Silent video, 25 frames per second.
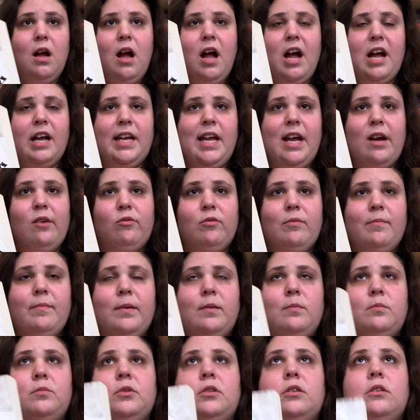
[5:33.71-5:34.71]
I can't
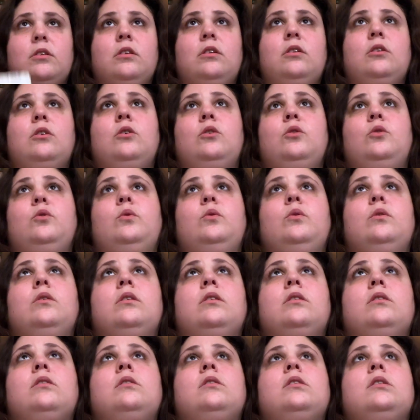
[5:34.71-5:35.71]
remember who,
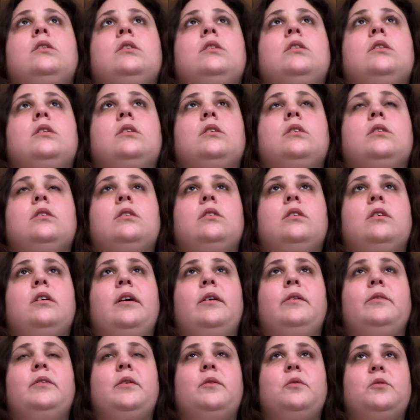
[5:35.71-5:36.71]

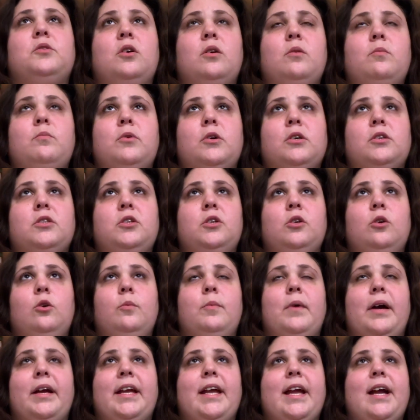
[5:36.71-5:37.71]
it was on BookTube.
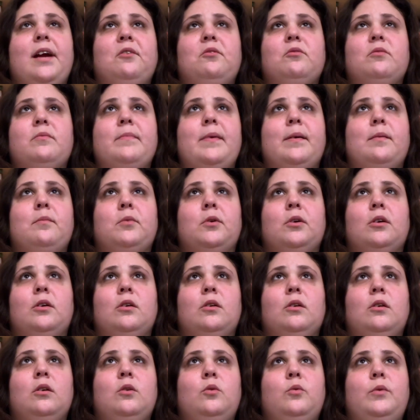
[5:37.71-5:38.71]
I can't
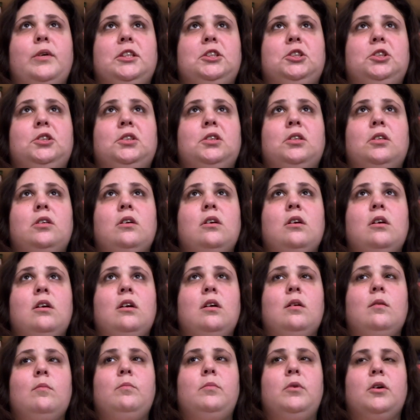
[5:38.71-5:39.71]
remember which
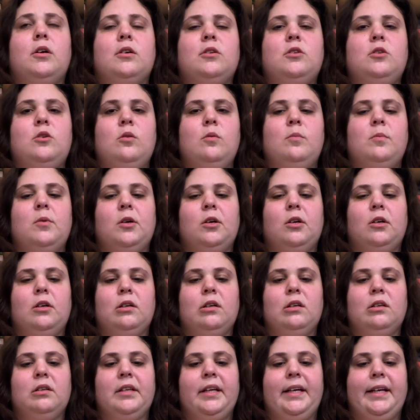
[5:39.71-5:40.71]

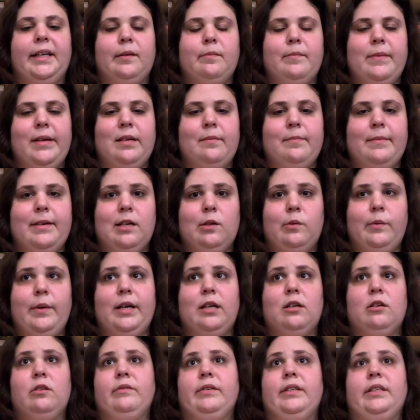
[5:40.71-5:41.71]
booktuber like made me
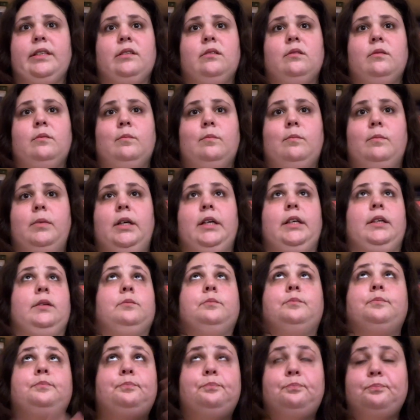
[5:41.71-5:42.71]
aware of it, but
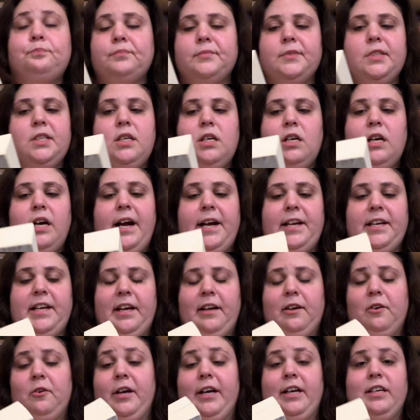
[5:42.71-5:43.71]
I
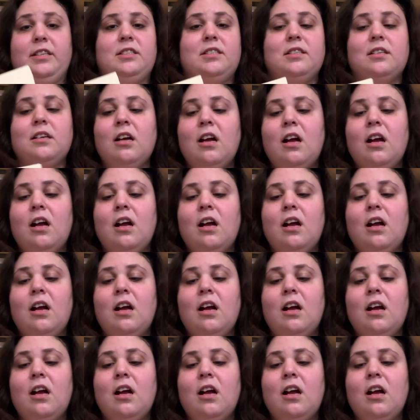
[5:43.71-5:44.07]
digress.